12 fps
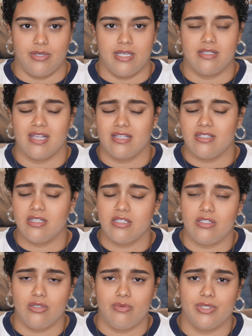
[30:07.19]
He's like,
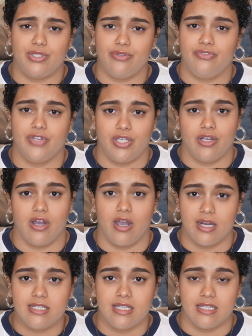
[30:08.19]
just do what you feel your
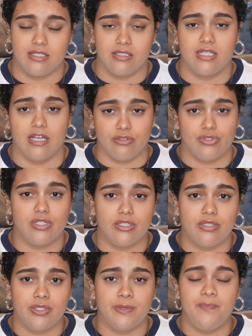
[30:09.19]
heart tells you to
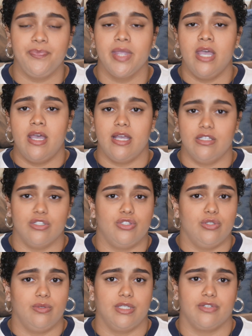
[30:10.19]
do, and just
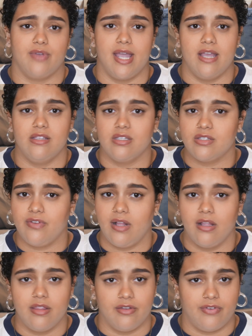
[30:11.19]
do what's right, and just
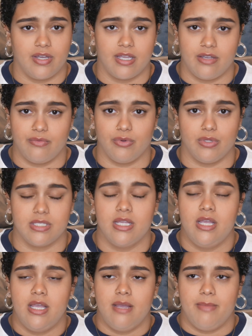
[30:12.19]
follow the fucking rules,
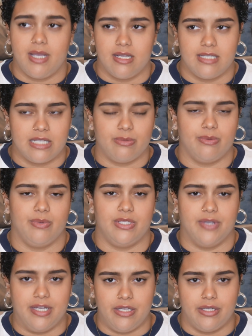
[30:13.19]
because that's what we
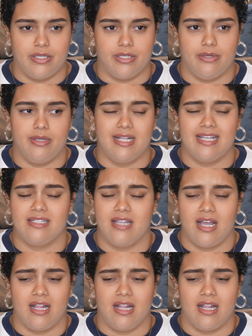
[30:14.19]
trained you to do, and that's that.